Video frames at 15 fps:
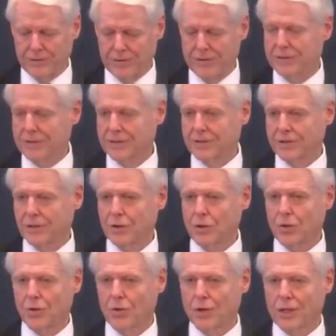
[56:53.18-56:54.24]

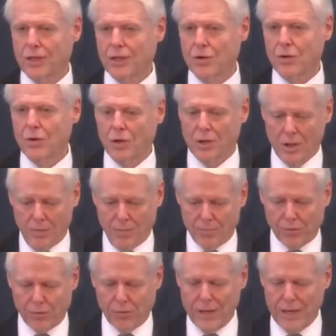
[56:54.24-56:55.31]
glory or
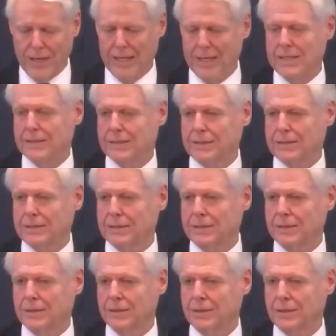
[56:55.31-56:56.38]
praise
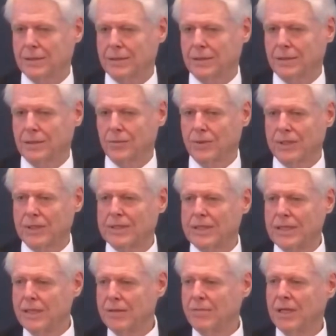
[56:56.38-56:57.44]
we deem
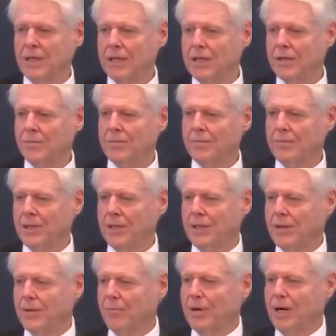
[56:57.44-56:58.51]
him
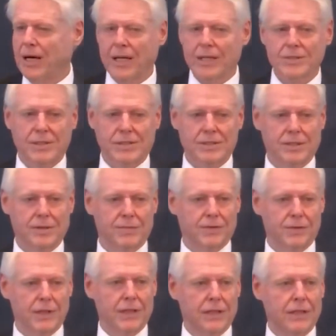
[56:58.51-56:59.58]

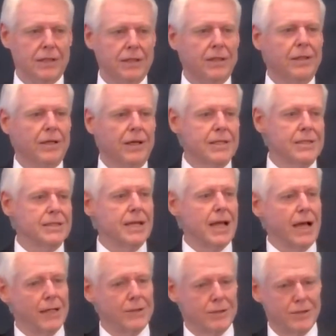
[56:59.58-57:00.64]
positively
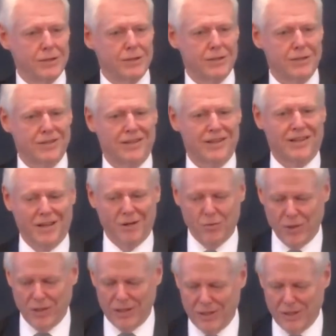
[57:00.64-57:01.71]
assessed and
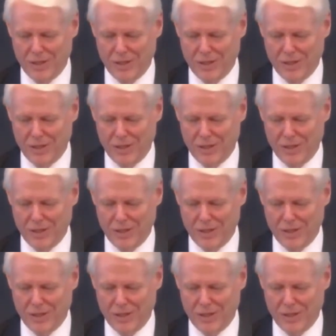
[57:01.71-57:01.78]
we, we